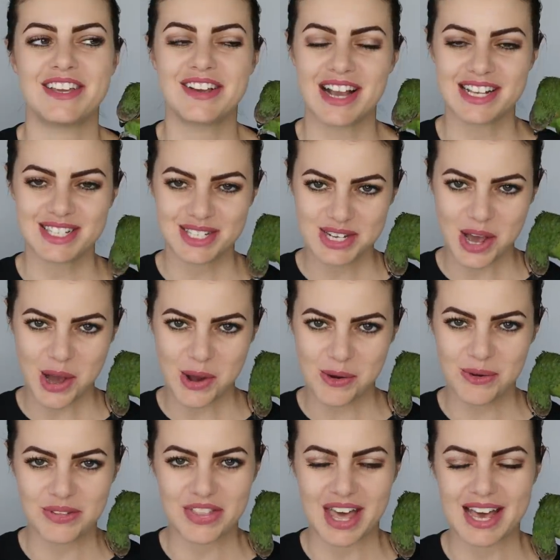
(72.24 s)
Now you guys
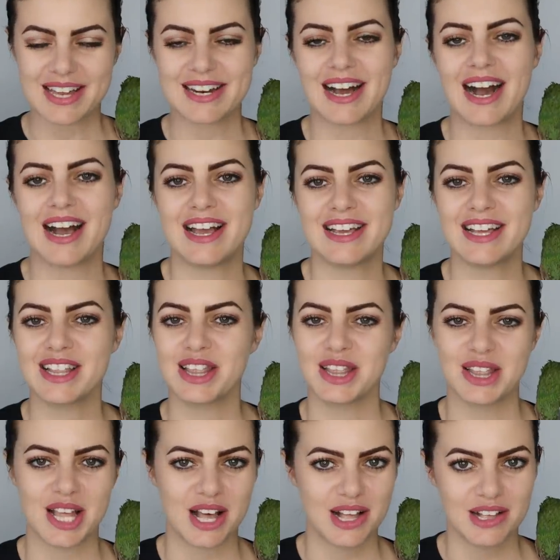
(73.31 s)
know that I
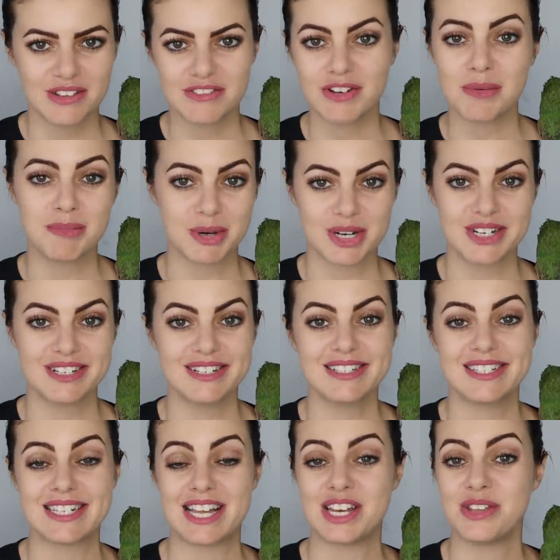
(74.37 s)
love
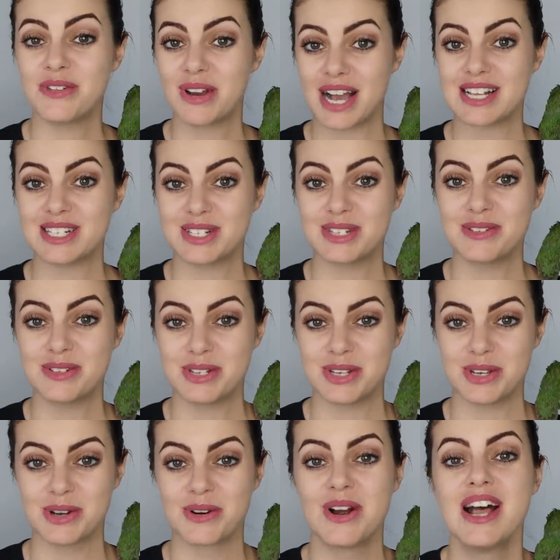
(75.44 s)
birds and you guys do
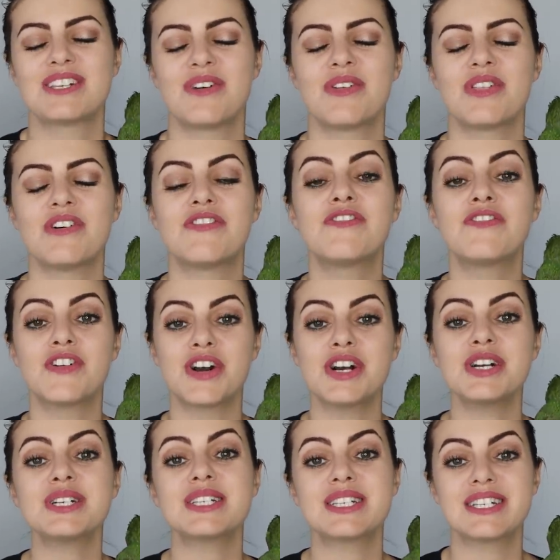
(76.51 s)
too. So the
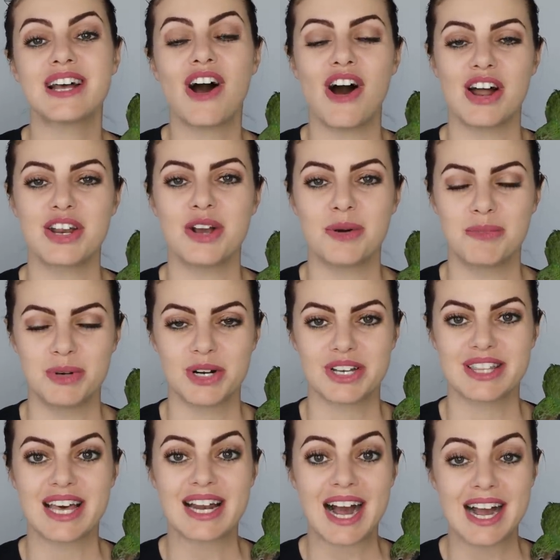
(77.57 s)
first
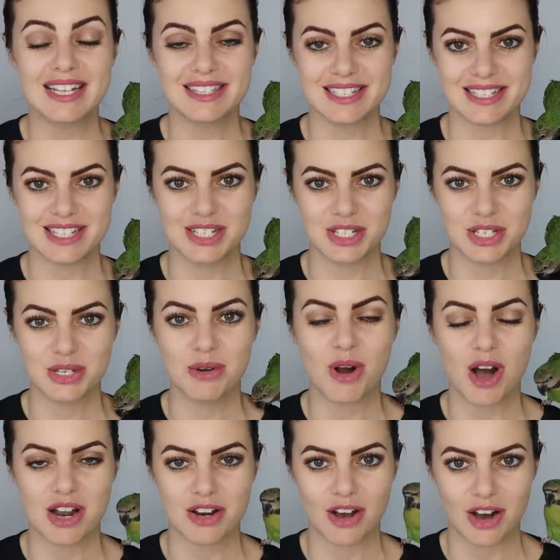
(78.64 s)
audiobook that I listened to
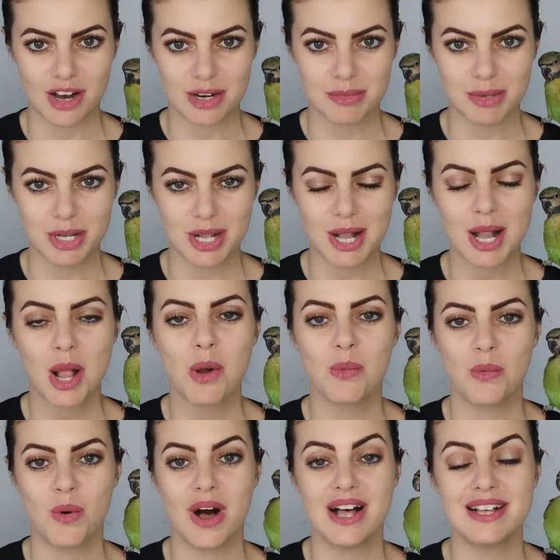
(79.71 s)
on Audible
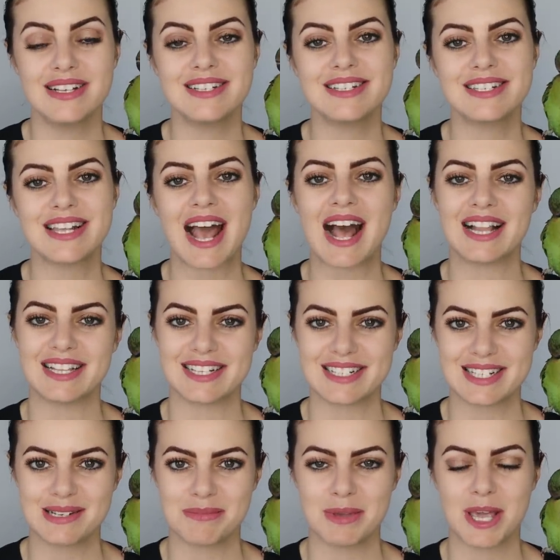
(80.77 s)
was
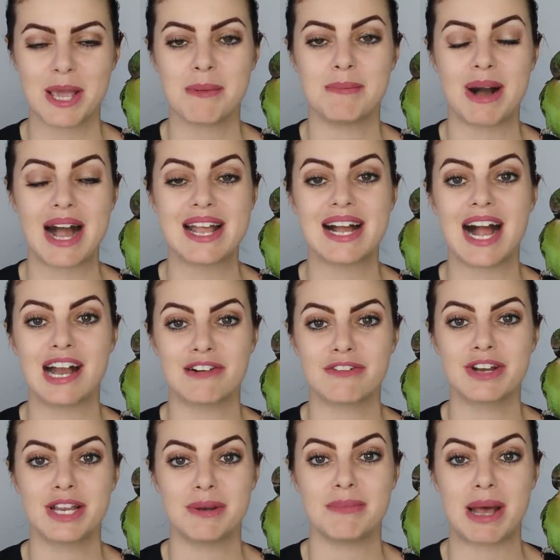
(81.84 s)
Alex and Me by
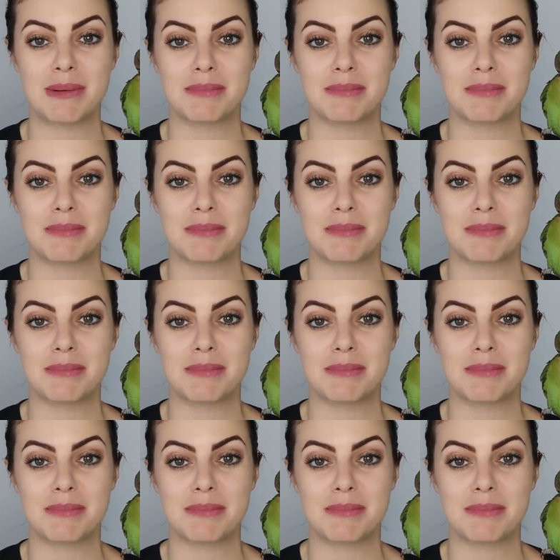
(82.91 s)
Irene